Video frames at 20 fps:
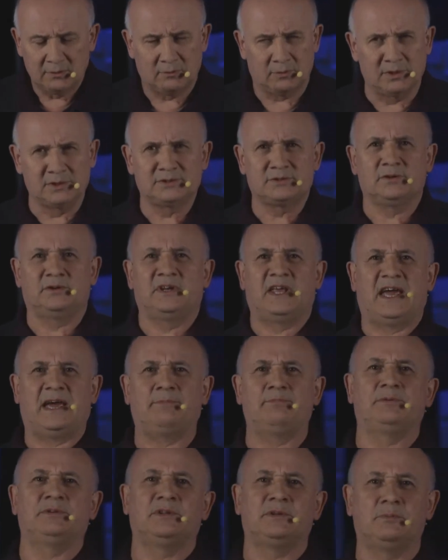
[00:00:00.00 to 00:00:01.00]
What is going to
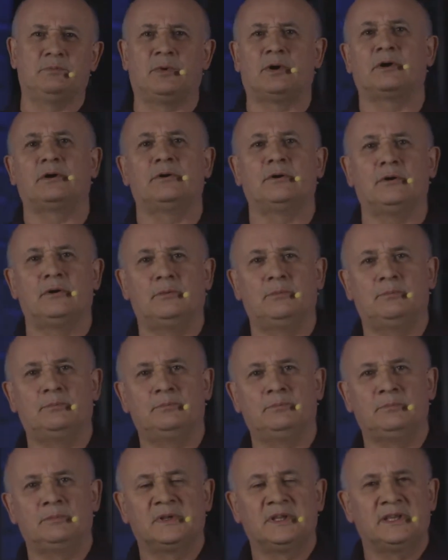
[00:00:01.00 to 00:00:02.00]
happen tomorrow
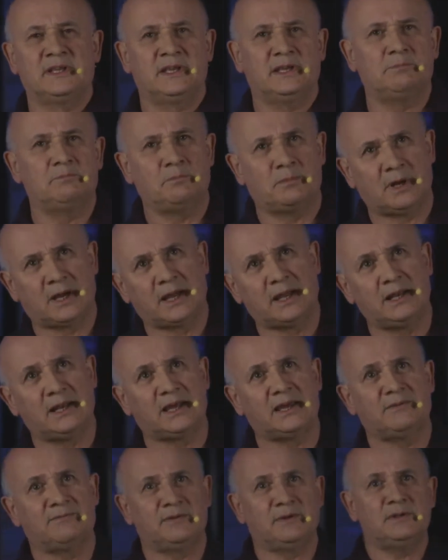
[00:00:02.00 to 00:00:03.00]
in my
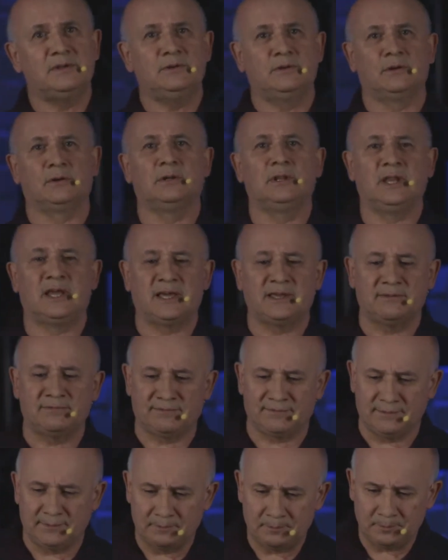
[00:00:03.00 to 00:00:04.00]
life, in your
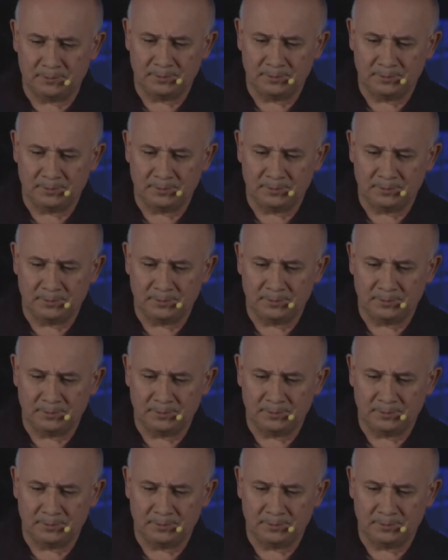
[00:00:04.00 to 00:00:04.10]
life,